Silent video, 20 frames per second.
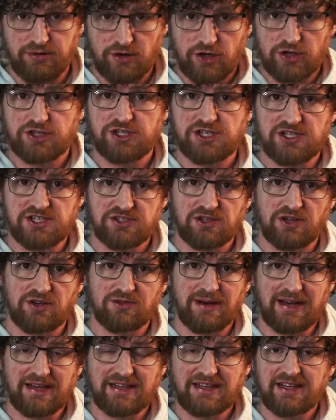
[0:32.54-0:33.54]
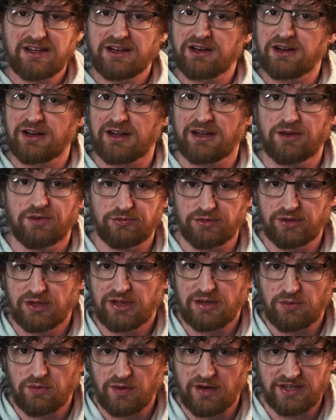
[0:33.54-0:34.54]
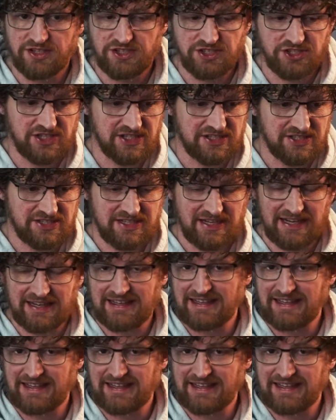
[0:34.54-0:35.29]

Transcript: purchased all my gear, it really was just a